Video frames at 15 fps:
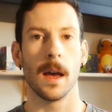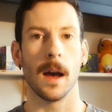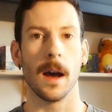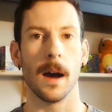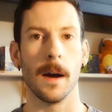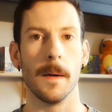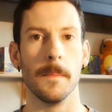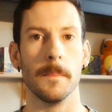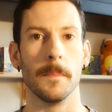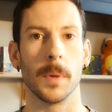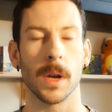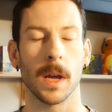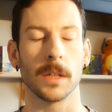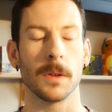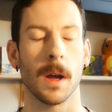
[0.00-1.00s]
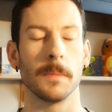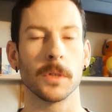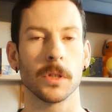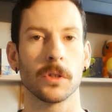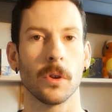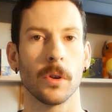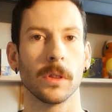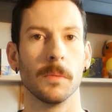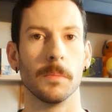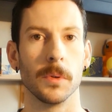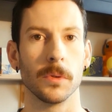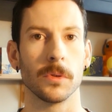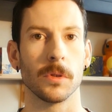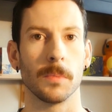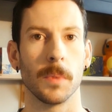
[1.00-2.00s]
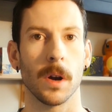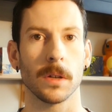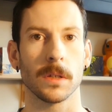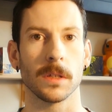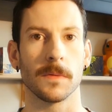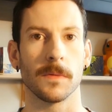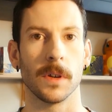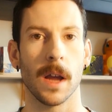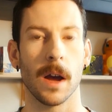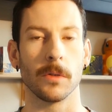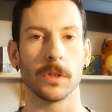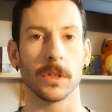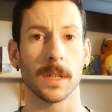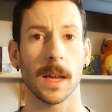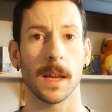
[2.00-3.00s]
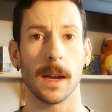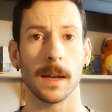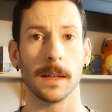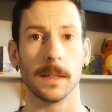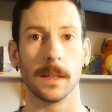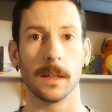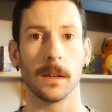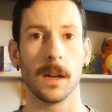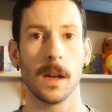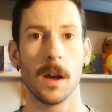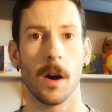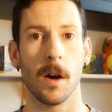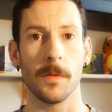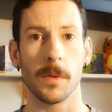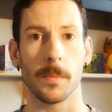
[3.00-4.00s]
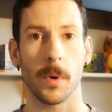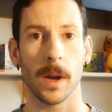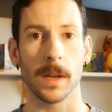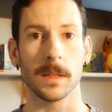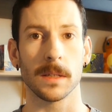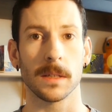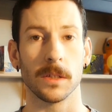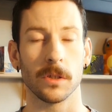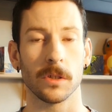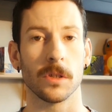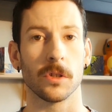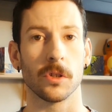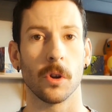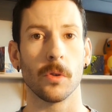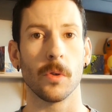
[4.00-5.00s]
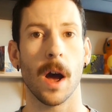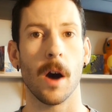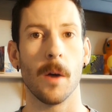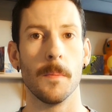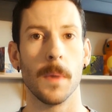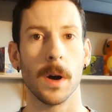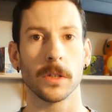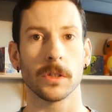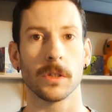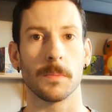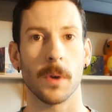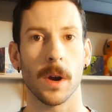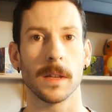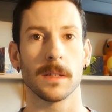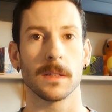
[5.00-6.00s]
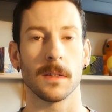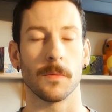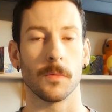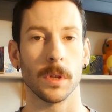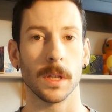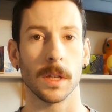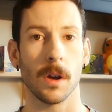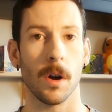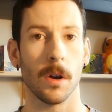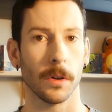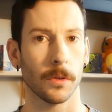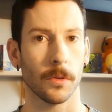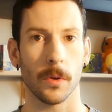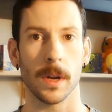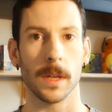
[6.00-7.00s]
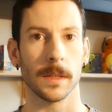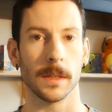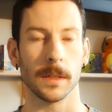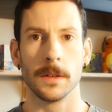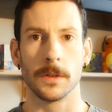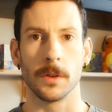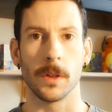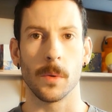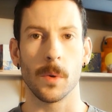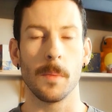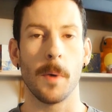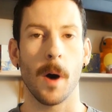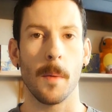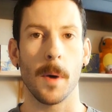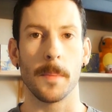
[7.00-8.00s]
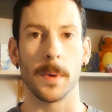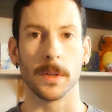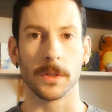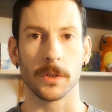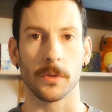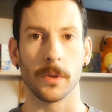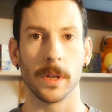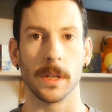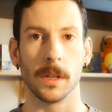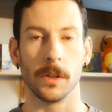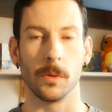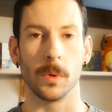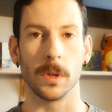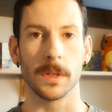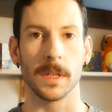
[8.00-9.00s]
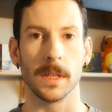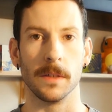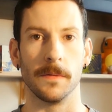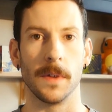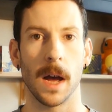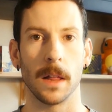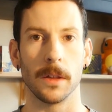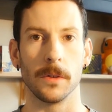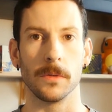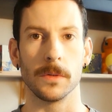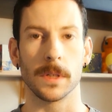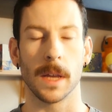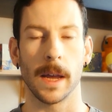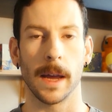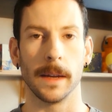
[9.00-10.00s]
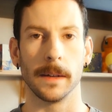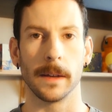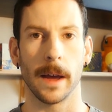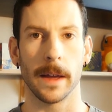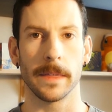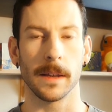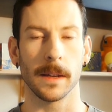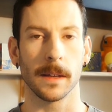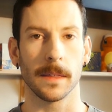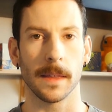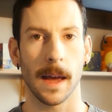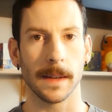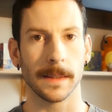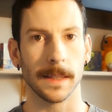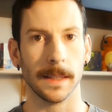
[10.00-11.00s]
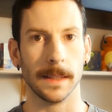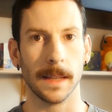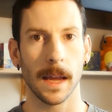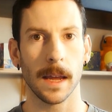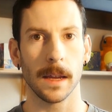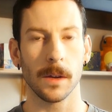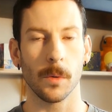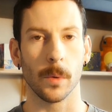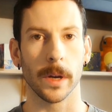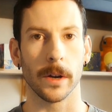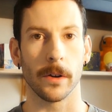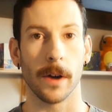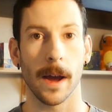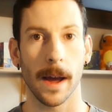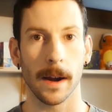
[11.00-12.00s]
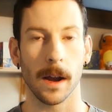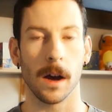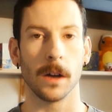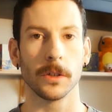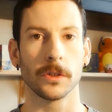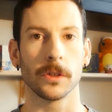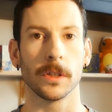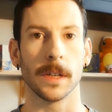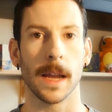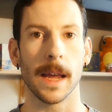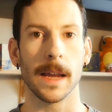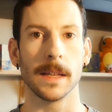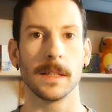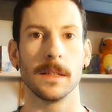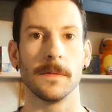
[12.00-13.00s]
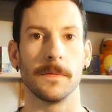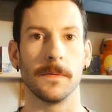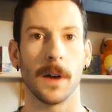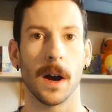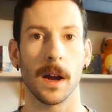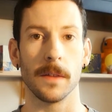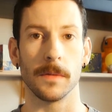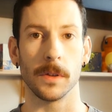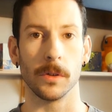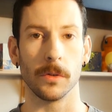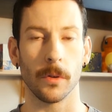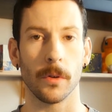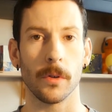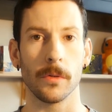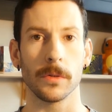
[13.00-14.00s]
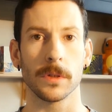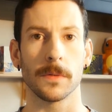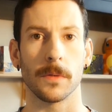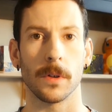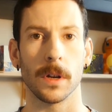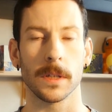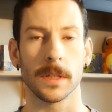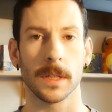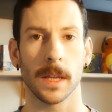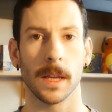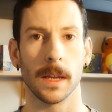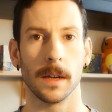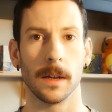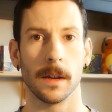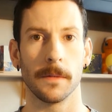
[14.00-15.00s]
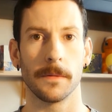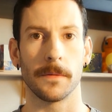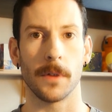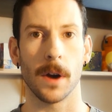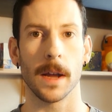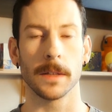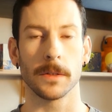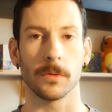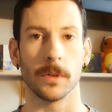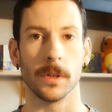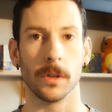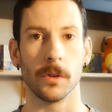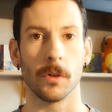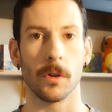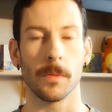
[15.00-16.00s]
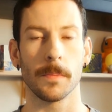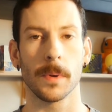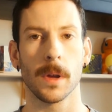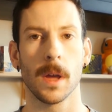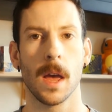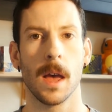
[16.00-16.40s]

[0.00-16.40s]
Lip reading: But I'm just showing the booster boxes for now just to get an idea of the prices and just to show you how much the prices have really gone crazy. So they will pop up on screen and you will see the values, and I think that today we are at 185 euros for us in France or in Europe.